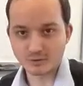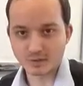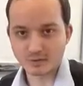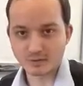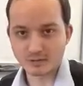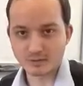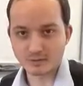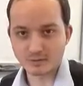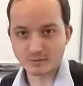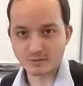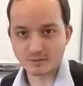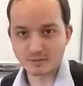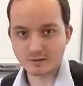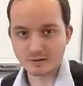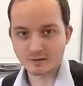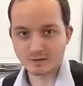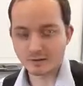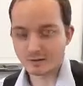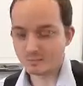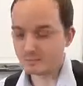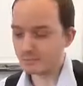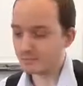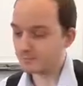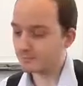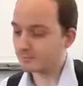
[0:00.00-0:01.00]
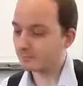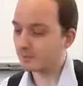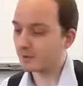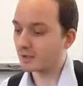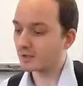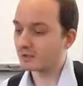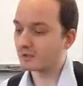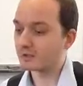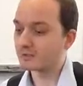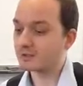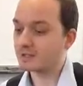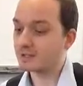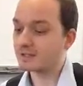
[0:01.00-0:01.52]
and the
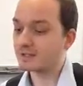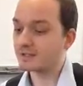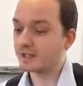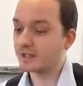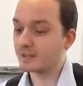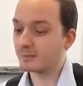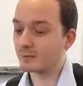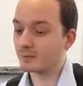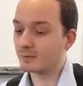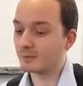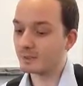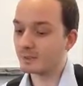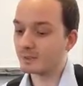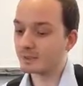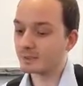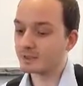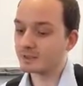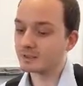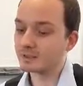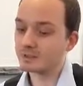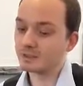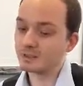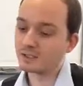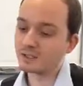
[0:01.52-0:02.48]
biology scheme of work